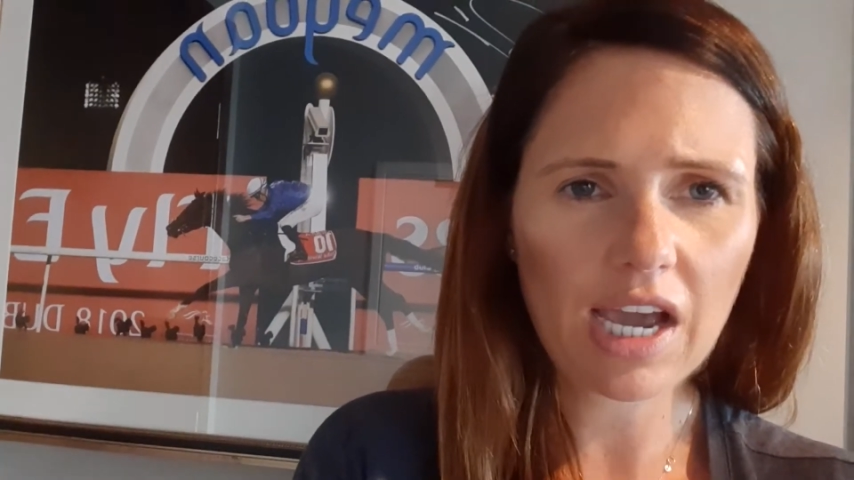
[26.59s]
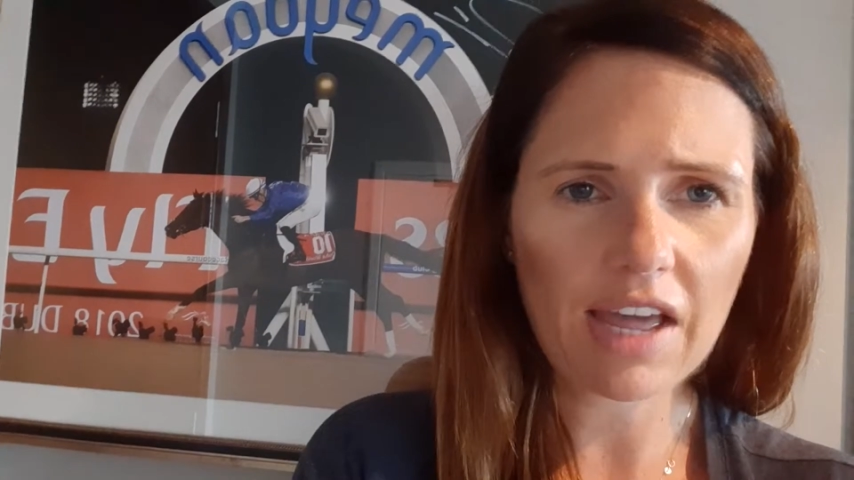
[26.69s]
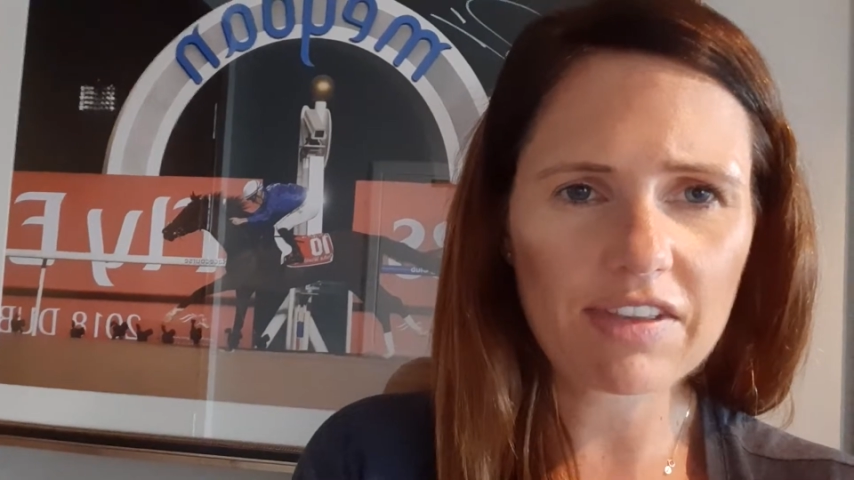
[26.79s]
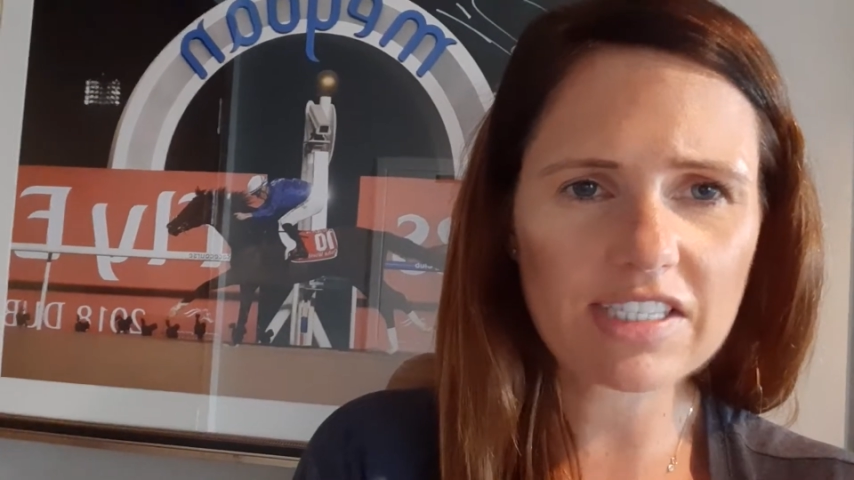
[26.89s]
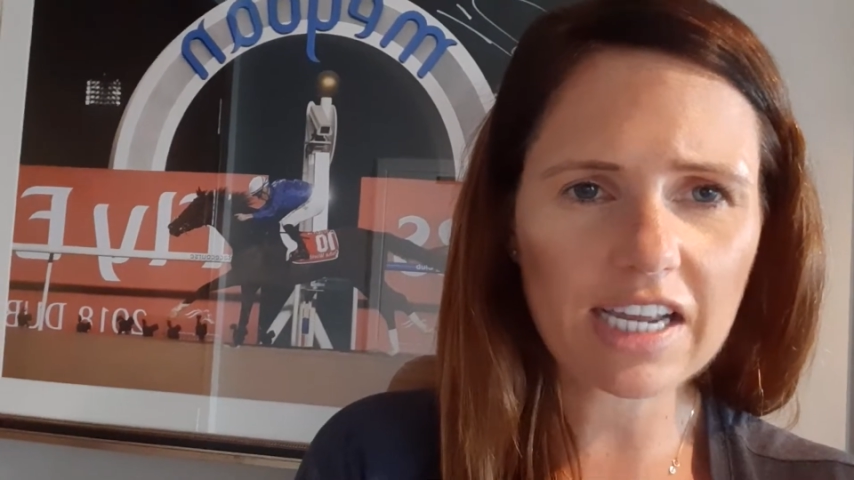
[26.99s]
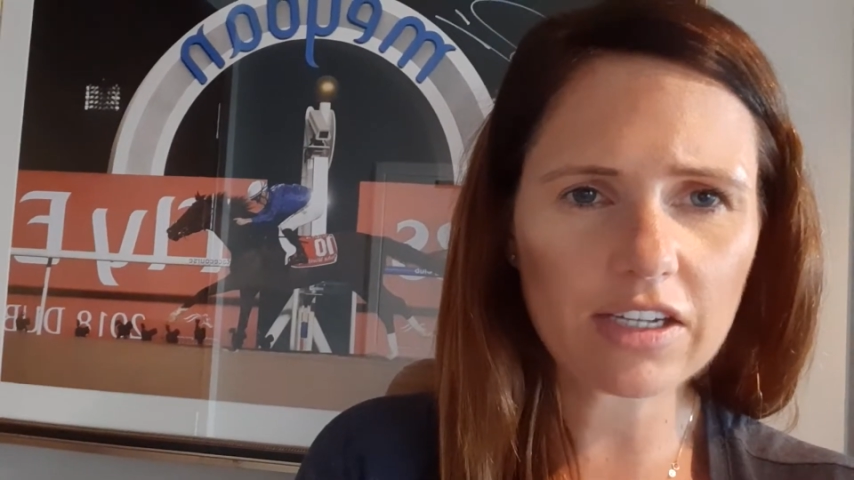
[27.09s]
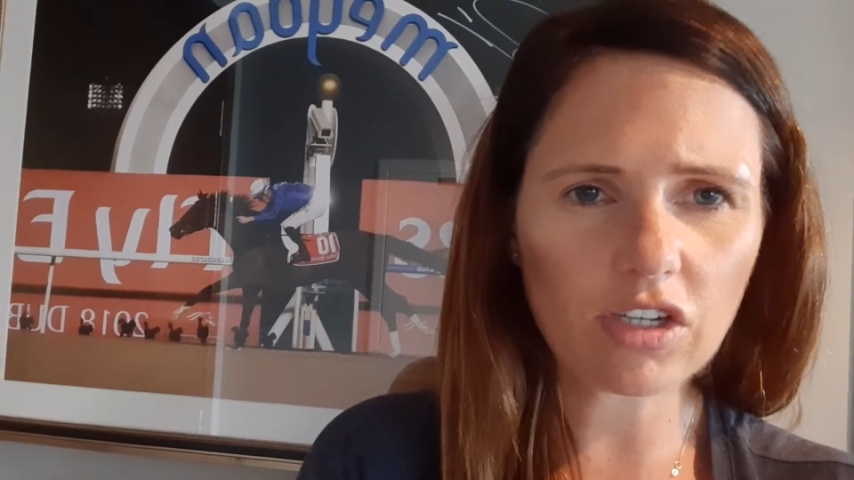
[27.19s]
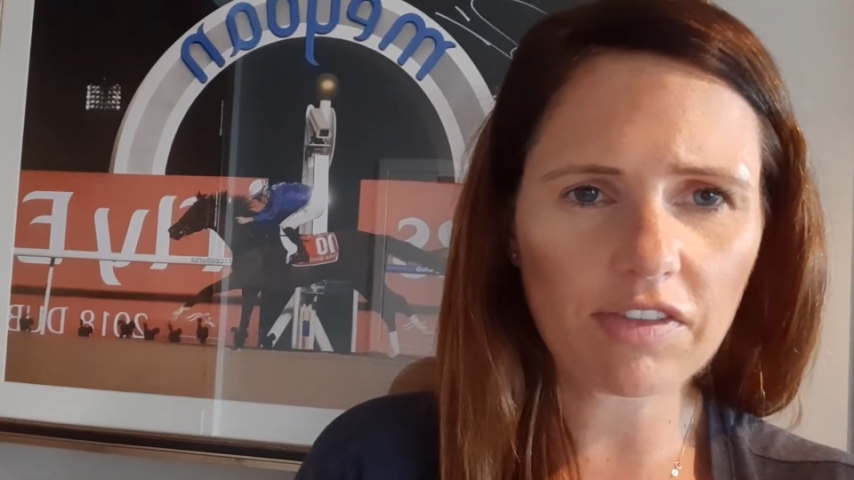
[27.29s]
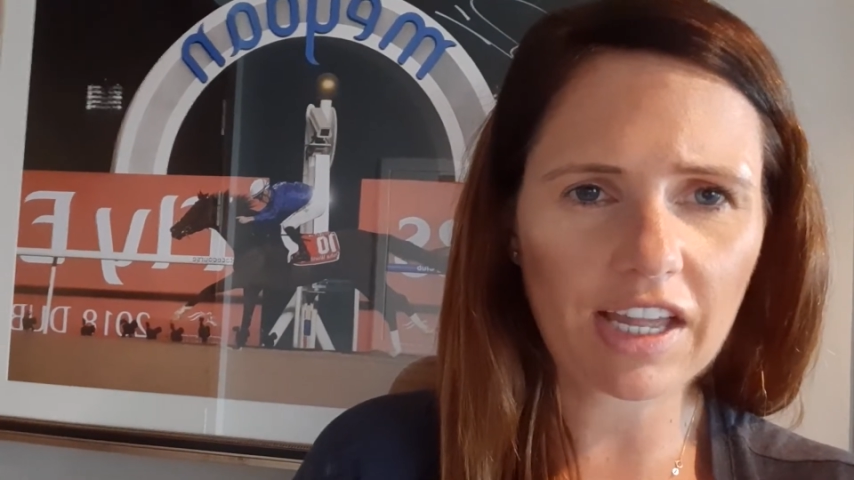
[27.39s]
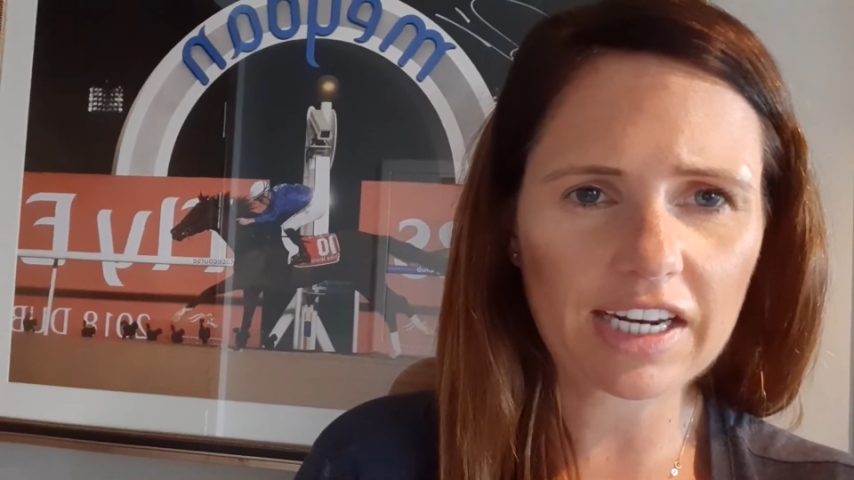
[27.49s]
And the
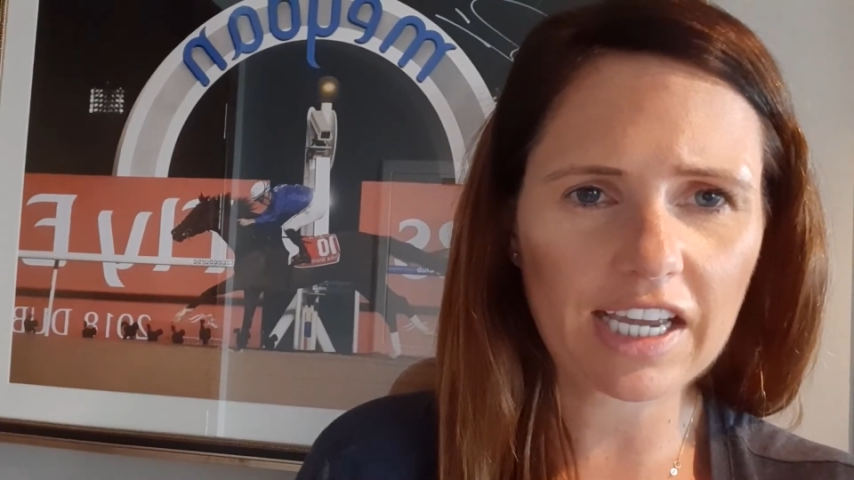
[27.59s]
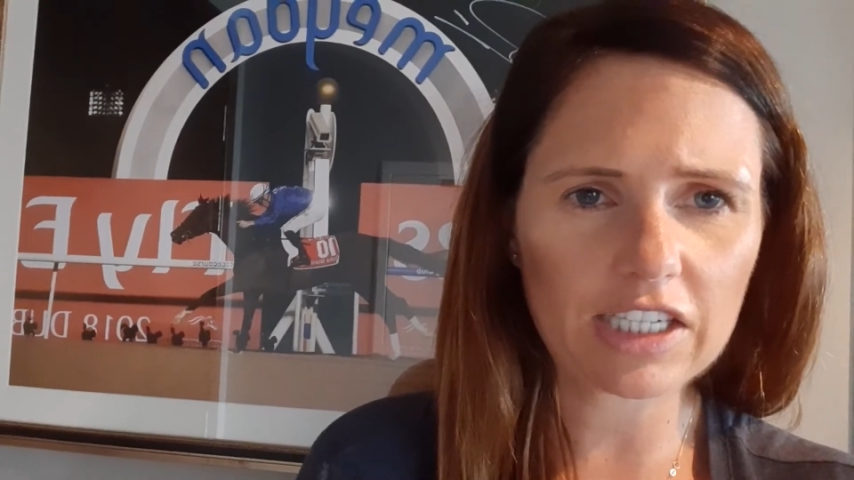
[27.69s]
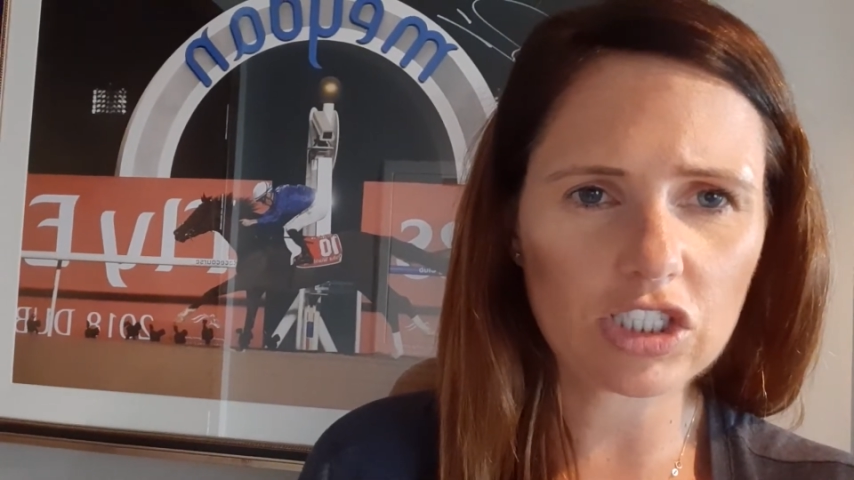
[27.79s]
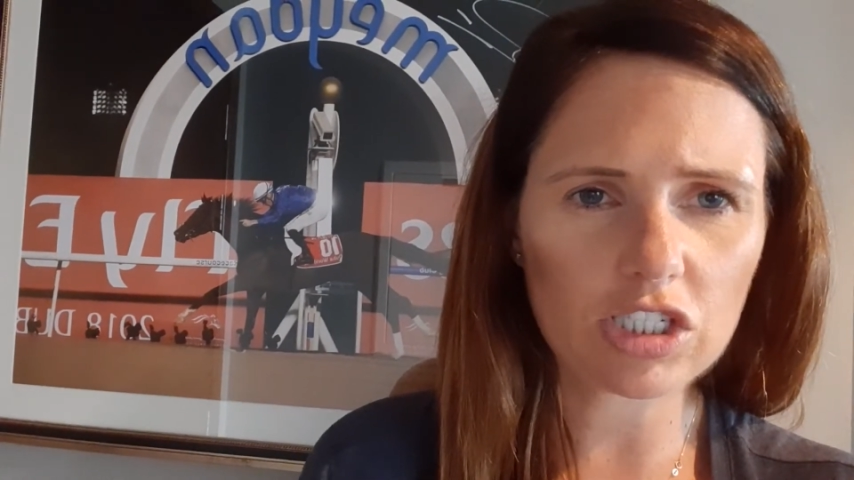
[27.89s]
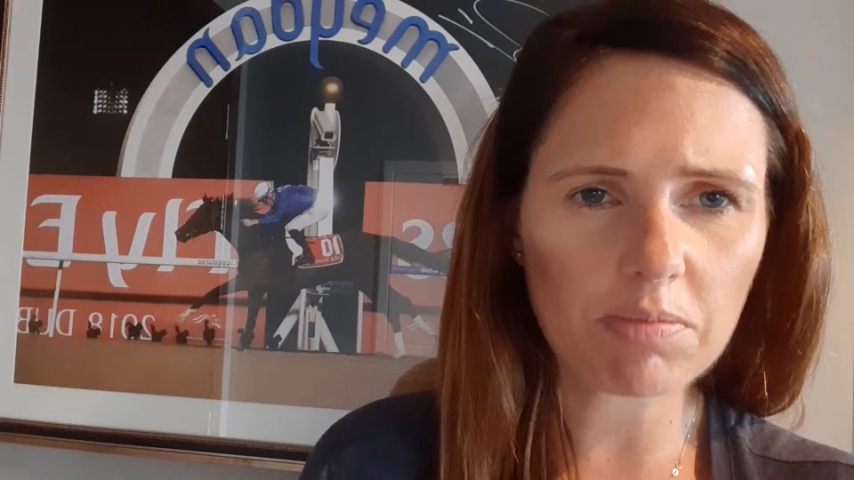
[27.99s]
second on that occasion,